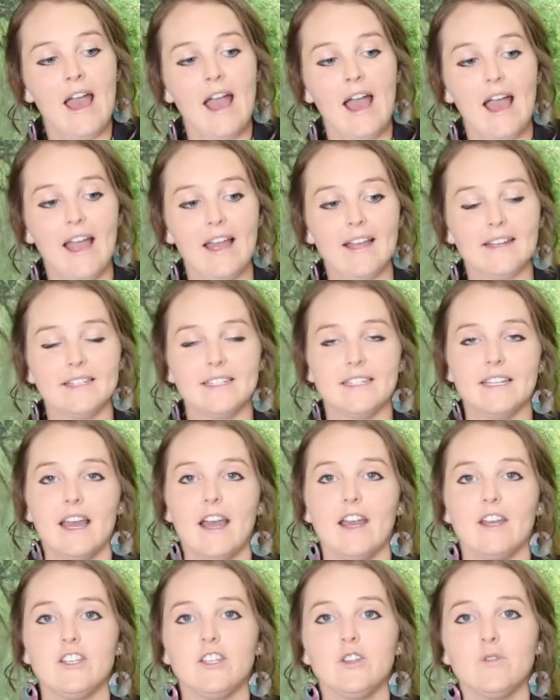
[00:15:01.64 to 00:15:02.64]
and
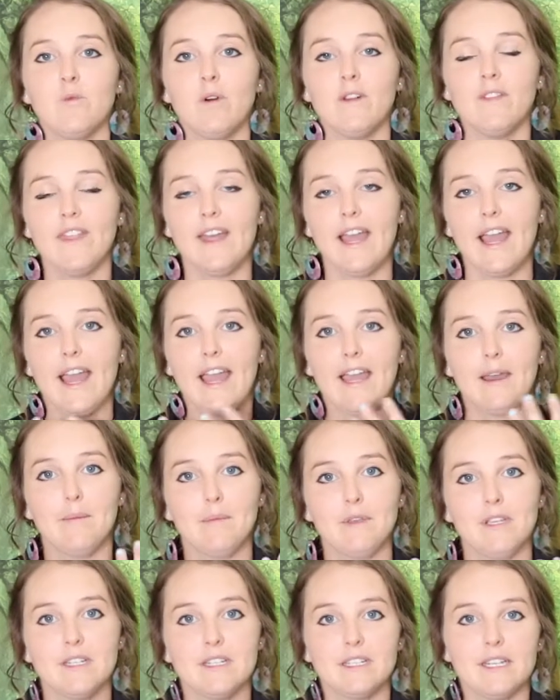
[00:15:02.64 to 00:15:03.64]
you want the
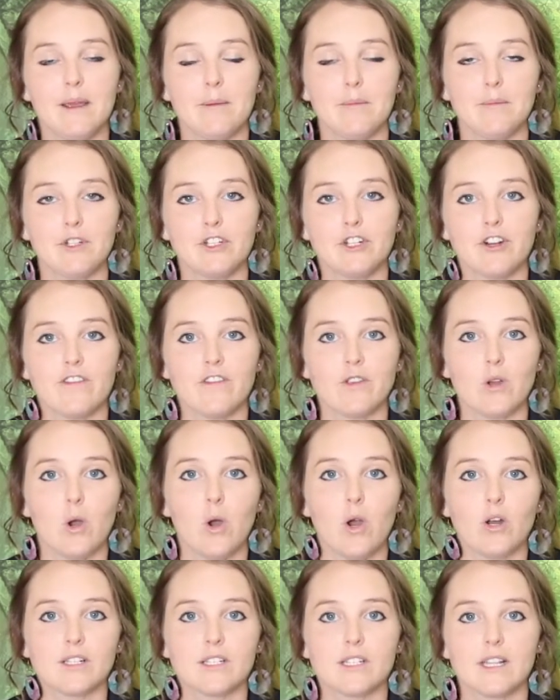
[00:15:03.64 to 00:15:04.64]
ambient temperature of your
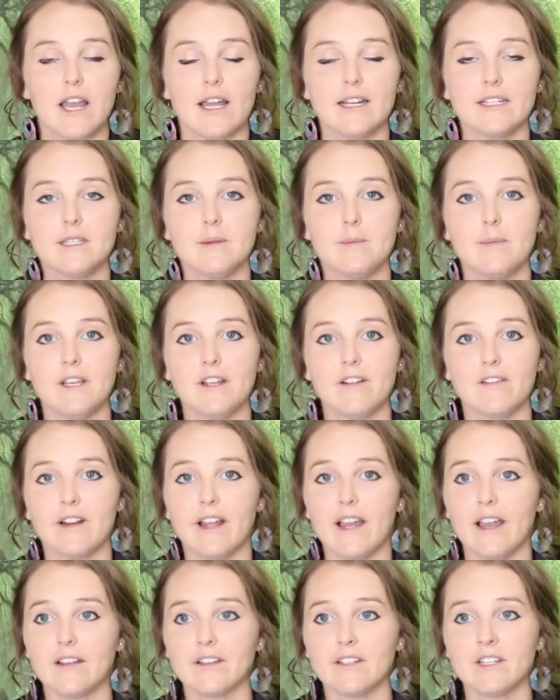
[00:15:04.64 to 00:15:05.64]
hot side to be
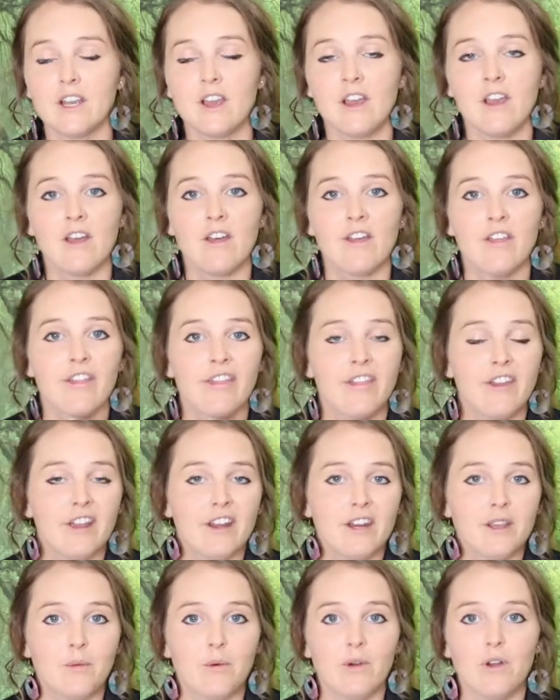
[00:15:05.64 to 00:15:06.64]
around
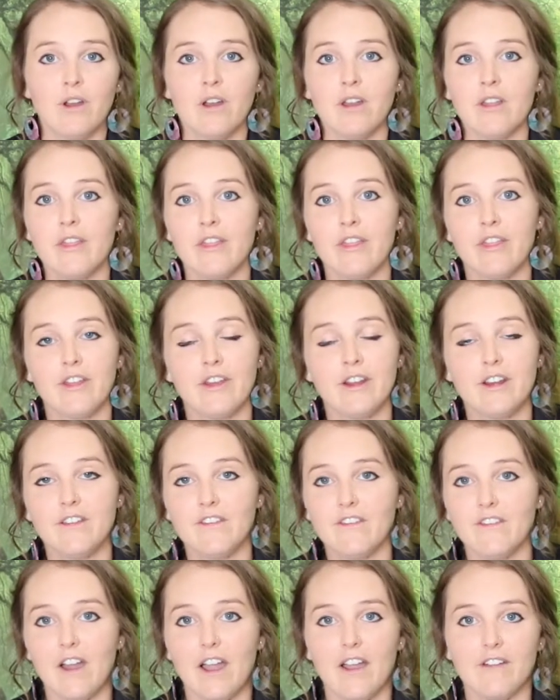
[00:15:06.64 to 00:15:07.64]
31,
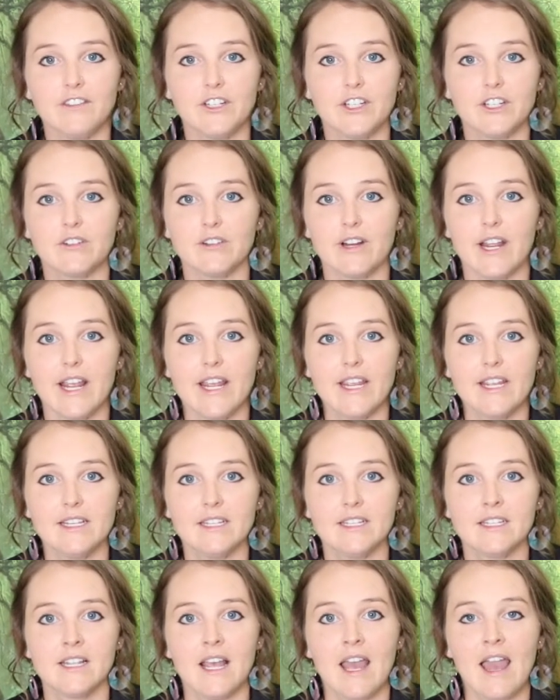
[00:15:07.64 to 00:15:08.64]
35
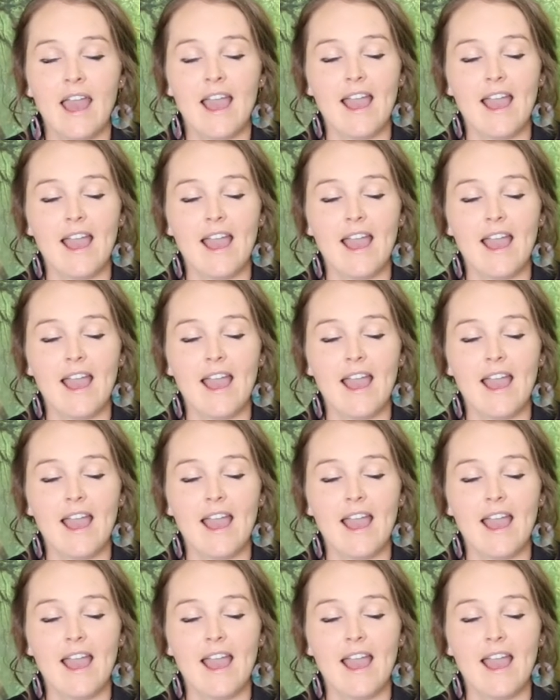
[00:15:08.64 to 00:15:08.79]
degrees.